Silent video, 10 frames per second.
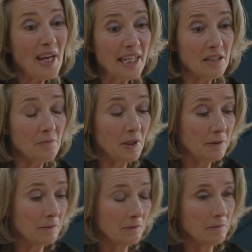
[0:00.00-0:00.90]
She
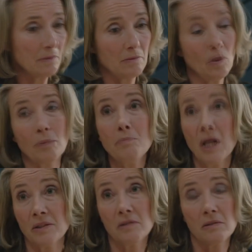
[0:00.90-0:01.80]
replies that she thought about
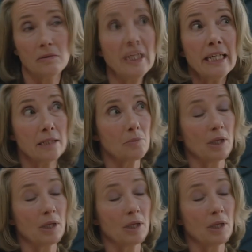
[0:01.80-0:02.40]
it for years and she